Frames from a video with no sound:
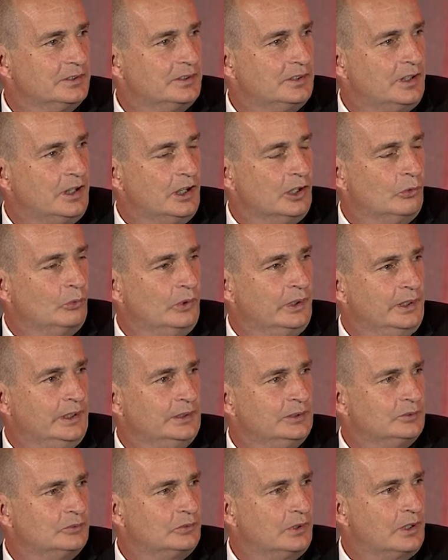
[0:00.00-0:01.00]

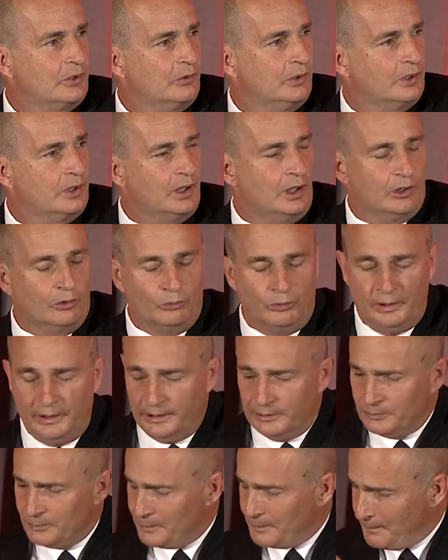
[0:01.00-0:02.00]
Halloween, right around
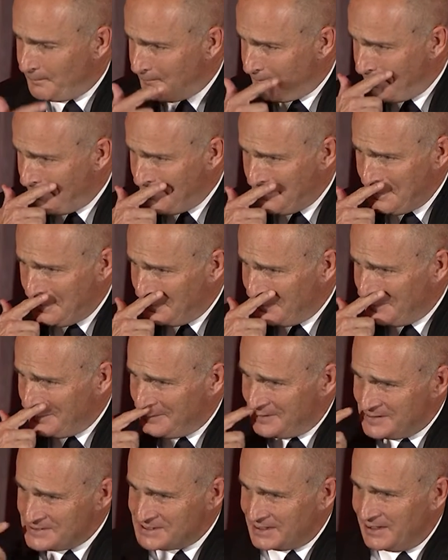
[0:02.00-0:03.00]
Halloween.
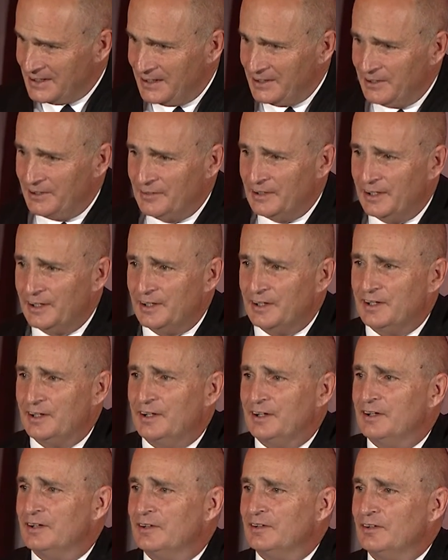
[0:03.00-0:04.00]
He said, Hey, did that,
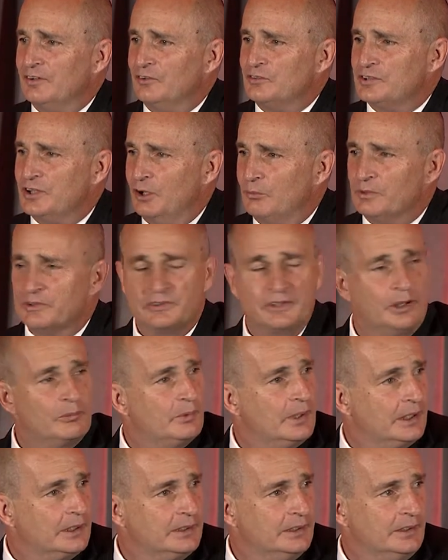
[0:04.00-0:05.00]
those helmets got
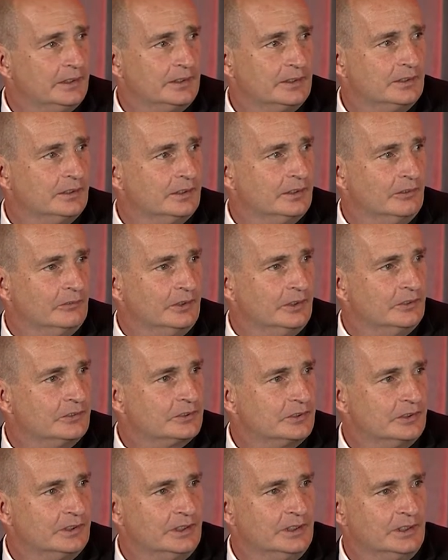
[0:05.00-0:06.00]
back yet? And I go, No,
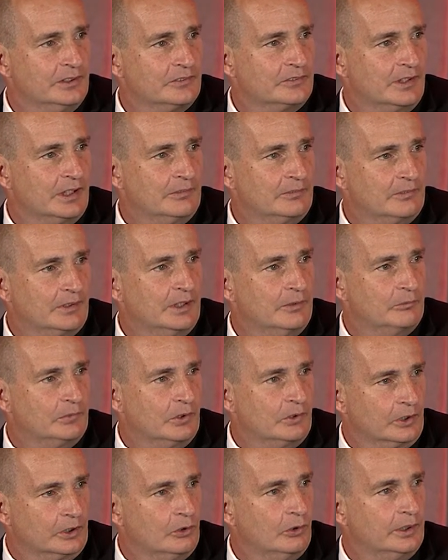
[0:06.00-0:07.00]
sir. And he goes, I'm
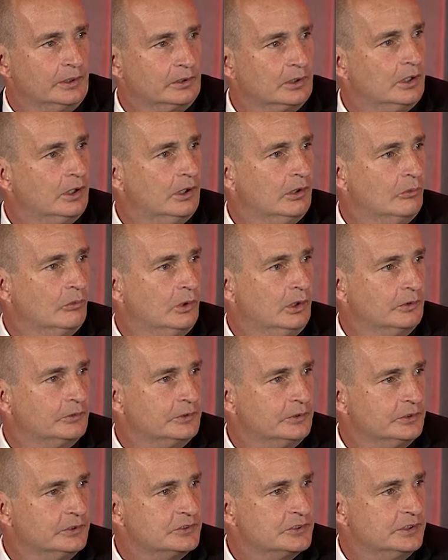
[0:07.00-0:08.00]
going to go ahead and call Walter
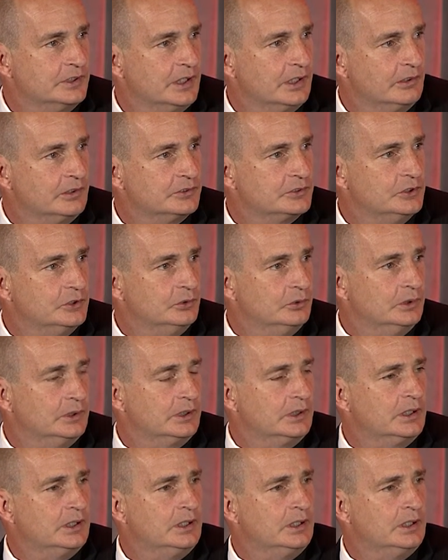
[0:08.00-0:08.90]
and just see how he's doing.